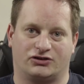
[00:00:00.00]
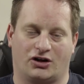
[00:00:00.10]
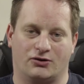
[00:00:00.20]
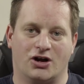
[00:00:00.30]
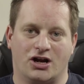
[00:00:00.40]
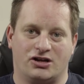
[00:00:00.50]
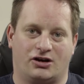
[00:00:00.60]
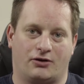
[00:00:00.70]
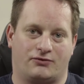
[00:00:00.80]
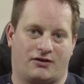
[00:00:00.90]
So,
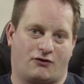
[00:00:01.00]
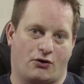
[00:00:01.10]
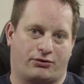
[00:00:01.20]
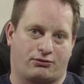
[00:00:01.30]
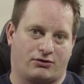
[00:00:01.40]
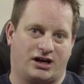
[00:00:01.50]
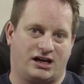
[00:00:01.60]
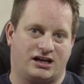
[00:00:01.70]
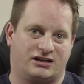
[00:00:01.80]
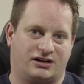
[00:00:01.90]
you know, they've got
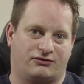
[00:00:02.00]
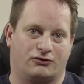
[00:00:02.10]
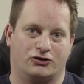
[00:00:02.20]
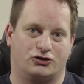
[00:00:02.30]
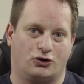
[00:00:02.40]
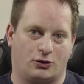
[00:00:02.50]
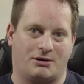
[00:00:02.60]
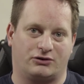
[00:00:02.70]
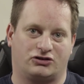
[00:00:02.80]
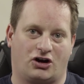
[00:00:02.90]
3 different
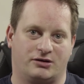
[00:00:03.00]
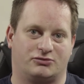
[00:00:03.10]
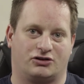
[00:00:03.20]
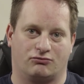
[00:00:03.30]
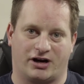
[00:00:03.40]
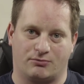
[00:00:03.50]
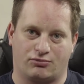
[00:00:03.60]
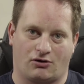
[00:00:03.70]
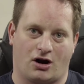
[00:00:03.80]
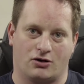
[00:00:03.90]
doorbell types: the Ring
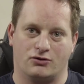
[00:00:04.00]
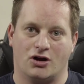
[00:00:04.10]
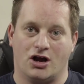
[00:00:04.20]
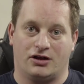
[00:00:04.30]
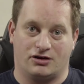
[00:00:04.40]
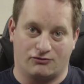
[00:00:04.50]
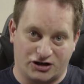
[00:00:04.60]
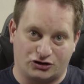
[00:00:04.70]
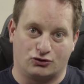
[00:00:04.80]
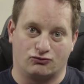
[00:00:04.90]
Pro, the
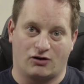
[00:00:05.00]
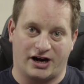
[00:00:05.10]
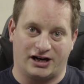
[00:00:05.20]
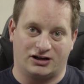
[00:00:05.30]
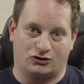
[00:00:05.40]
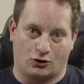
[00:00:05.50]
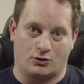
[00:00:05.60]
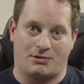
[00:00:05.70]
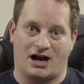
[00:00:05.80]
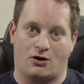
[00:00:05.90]
original Ring
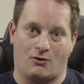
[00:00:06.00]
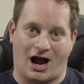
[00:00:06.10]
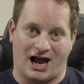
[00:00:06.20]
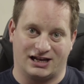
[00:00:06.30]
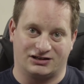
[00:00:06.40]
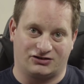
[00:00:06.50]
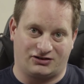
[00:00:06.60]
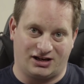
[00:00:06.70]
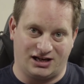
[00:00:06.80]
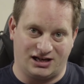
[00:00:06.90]
doorbell, and
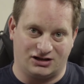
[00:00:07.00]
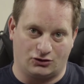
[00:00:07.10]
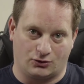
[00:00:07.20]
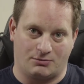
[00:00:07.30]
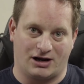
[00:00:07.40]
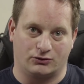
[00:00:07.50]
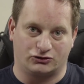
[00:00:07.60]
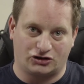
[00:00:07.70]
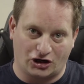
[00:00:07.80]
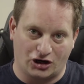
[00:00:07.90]
the Doorbell
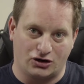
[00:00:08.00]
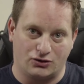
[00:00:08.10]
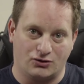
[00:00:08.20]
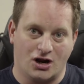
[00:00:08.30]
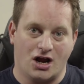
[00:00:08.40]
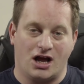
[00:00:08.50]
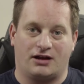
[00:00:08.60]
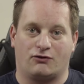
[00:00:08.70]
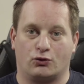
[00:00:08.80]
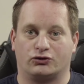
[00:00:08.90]
2. And
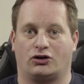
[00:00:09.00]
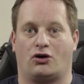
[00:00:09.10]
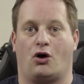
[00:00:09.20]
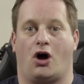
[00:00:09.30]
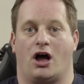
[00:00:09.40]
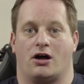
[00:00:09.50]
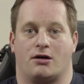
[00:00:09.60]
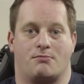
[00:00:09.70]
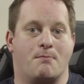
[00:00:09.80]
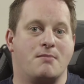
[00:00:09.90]
they've also got
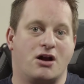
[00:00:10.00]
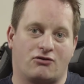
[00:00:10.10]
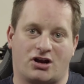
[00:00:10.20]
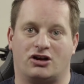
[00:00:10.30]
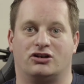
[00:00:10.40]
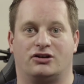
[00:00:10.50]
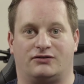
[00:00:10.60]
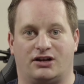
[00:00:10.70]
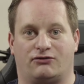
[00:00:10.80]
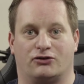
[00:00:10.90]
a myriad of
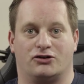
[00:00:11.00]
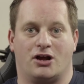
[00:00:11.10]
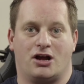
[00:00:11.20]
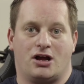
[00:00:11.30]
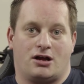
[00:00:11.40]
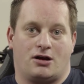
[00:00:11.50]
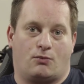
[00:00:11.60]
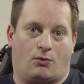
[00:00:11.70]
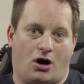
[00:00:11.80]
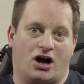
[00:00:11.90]
different
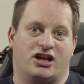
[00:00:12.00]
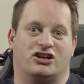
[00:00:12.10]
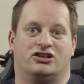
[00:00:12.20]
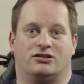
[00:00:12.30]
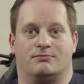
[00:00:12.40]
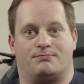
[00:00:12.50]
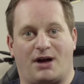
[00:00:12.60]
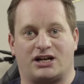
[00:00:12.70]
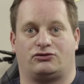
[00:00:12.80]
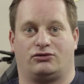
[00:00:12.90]
wired and
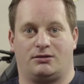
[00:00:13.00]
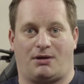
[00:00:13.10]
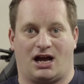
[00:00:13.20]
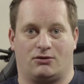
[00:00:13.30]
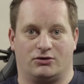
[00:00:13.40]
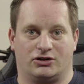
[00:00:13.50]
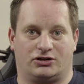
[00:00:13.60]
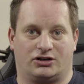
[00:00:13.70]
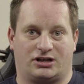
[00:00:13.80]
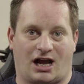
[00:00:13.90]
battery
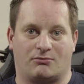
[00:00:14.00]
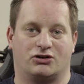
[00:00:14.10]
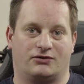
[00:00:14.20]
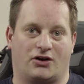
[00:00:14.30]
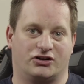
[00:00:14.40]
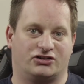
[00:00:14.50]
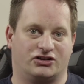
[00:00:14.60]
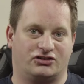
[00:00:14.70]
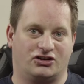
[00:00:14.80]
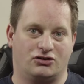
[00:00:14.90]
powered camera
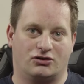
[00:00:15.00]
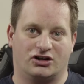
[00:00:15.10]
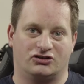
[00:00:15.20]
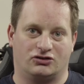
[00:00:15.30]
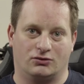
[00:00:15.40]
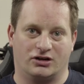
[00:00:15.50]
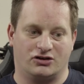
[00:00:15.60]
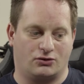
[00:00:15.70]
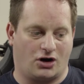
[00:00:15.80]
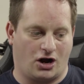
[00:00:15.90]
devices that you can install in
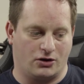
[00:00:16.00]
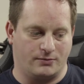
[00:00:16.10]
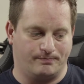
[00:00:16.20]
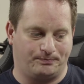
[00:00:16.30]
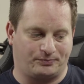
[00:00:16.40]
your home.